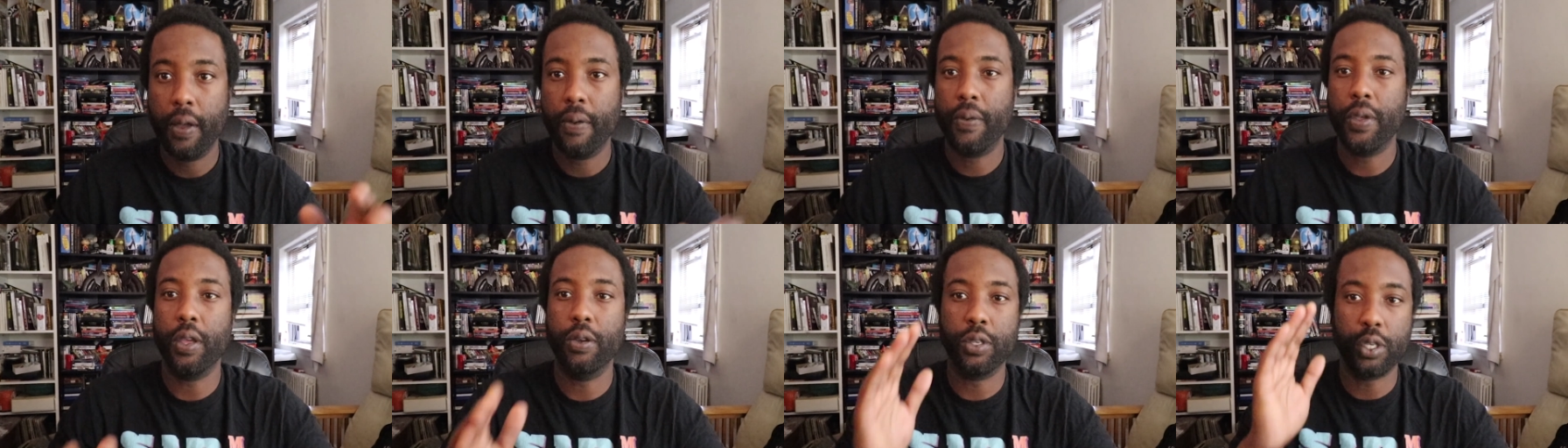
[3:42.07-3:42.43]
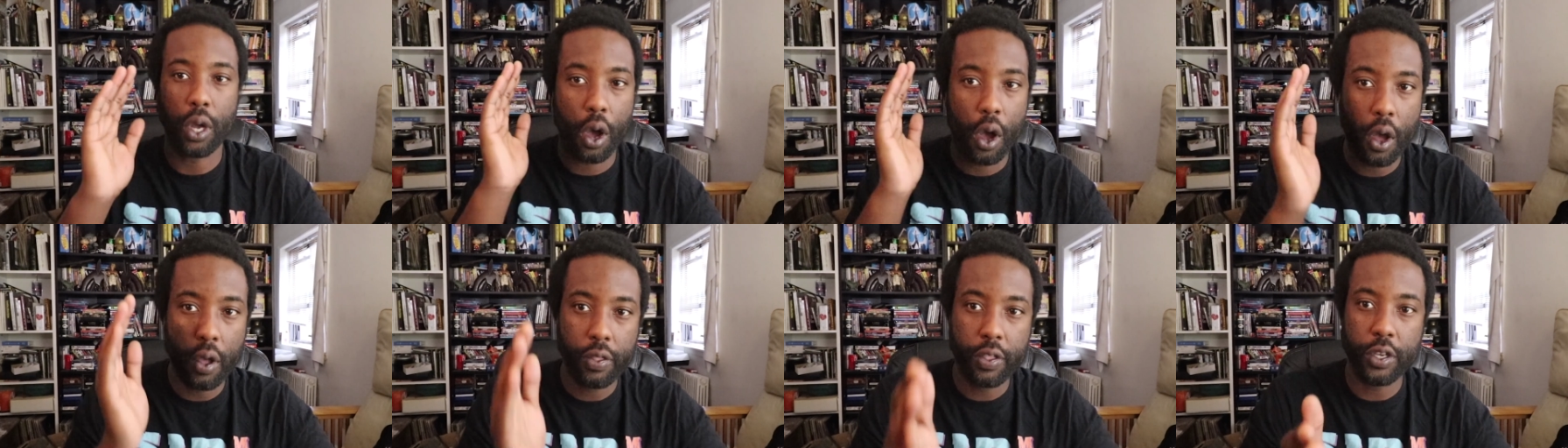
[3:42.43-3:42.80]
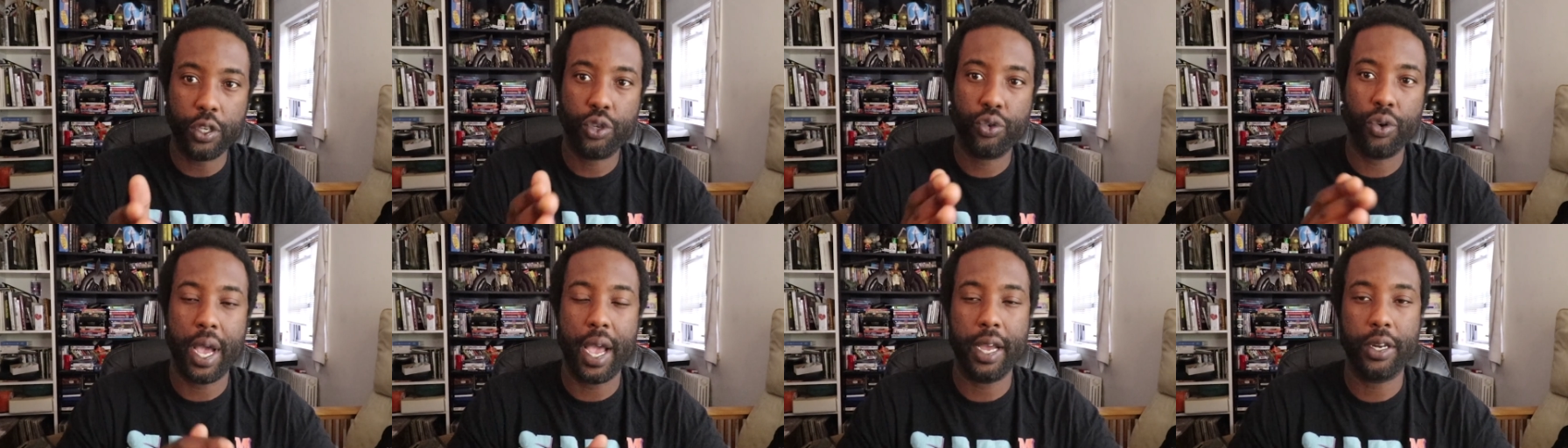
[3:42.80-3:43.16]
he was on the
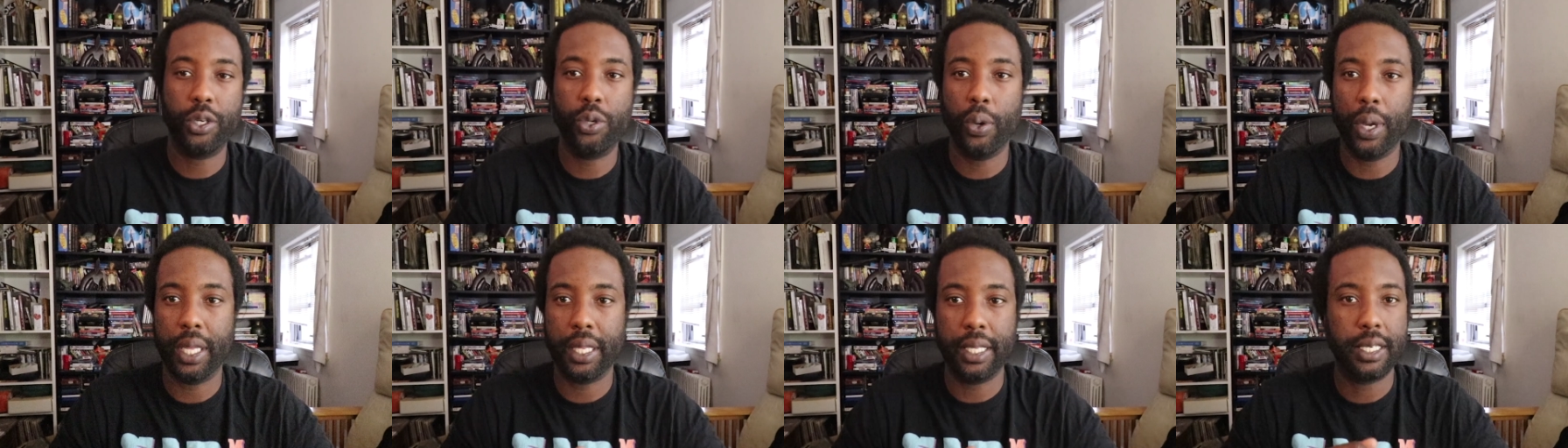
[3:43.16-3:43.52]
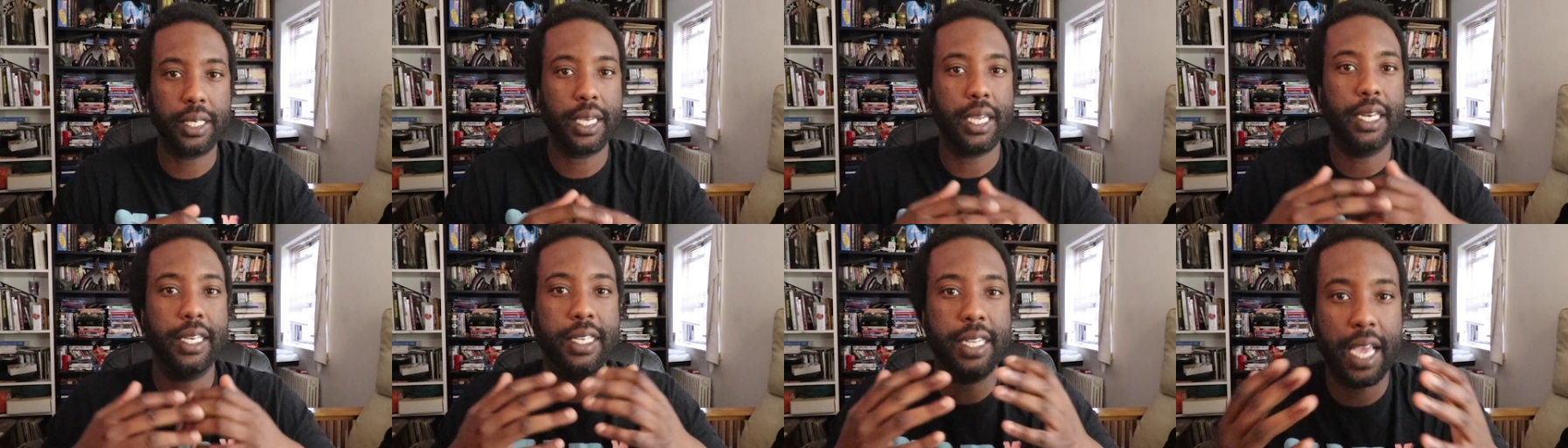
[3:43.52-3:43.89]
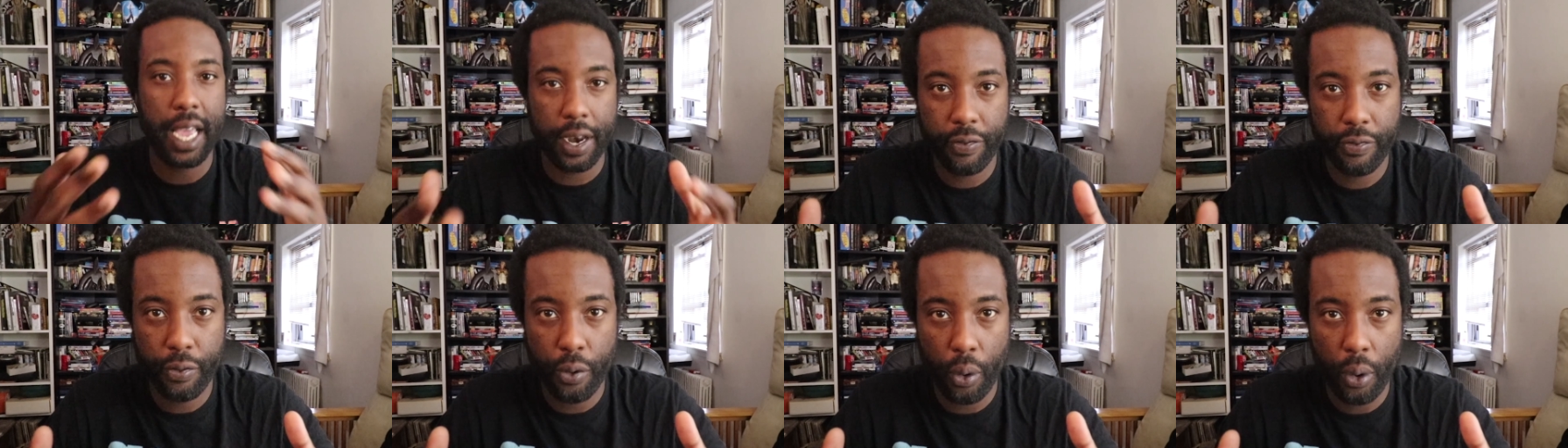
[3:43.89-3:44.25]
track to at least
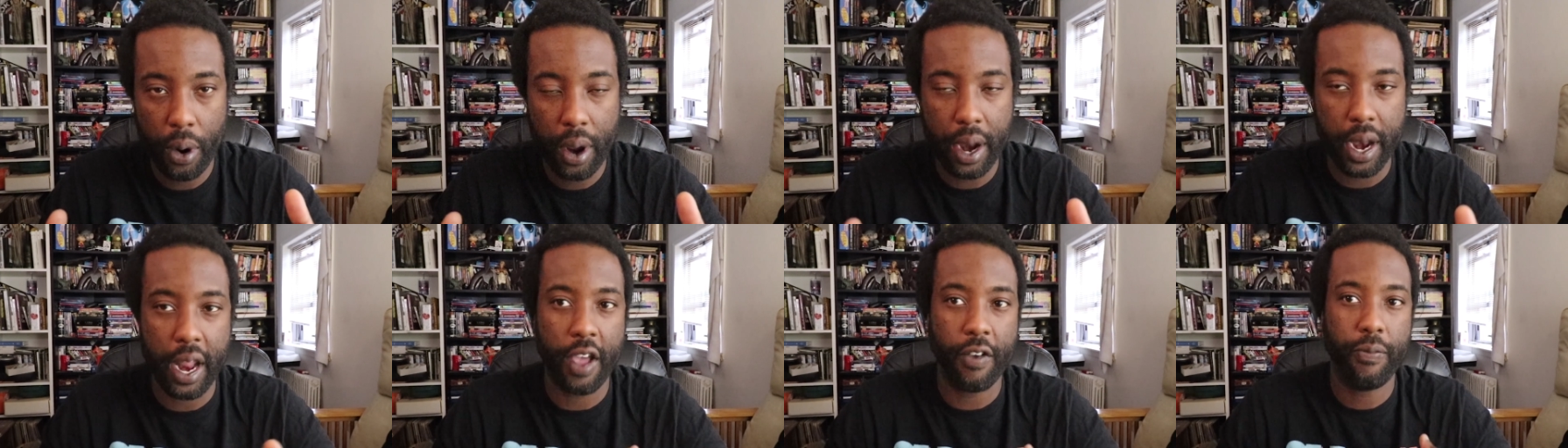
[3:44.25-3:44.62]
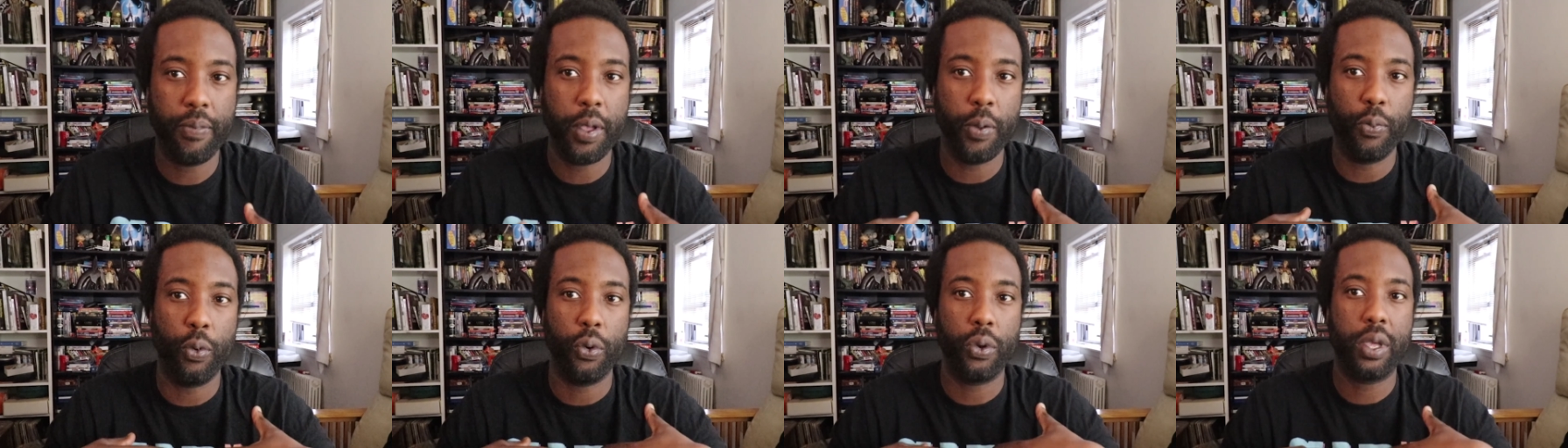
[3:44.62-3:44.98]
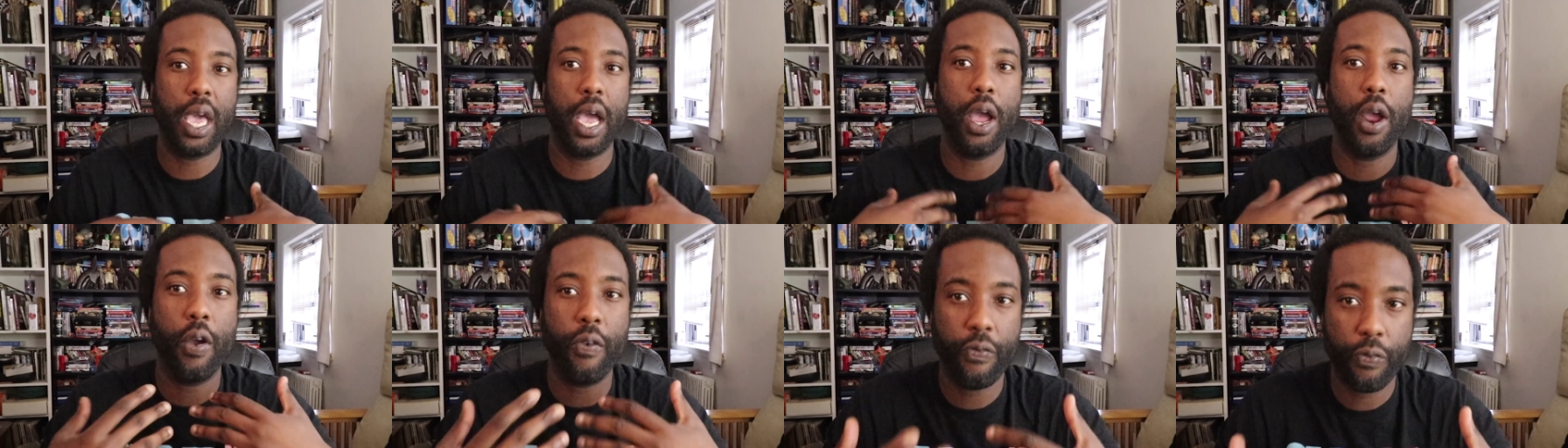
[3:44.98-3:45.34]
contend for it and have people
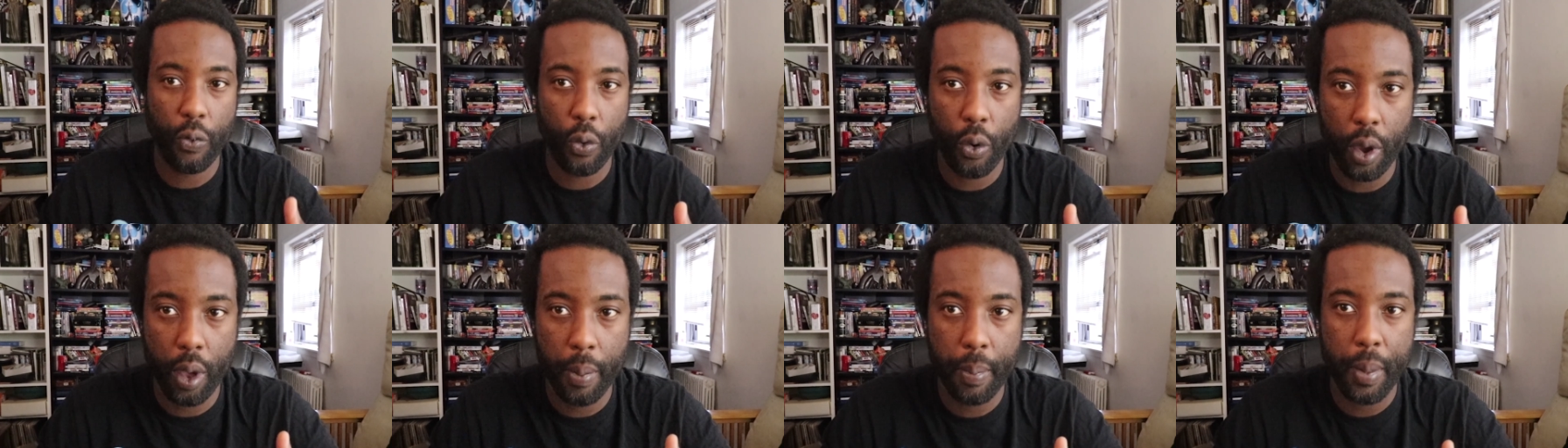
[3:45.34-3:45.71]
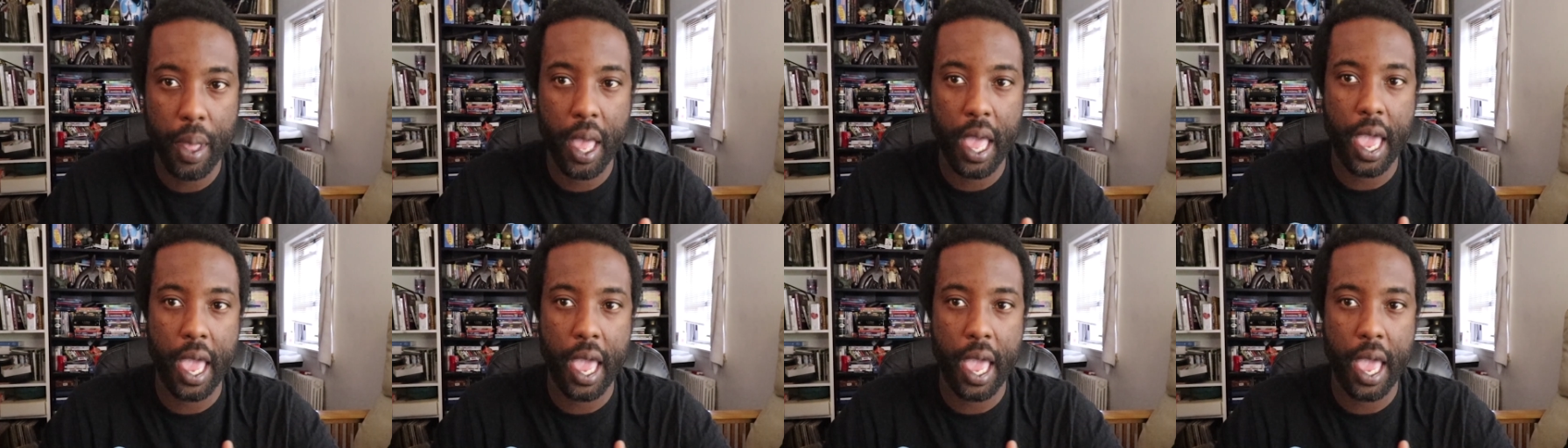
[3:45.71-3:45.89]
care for him.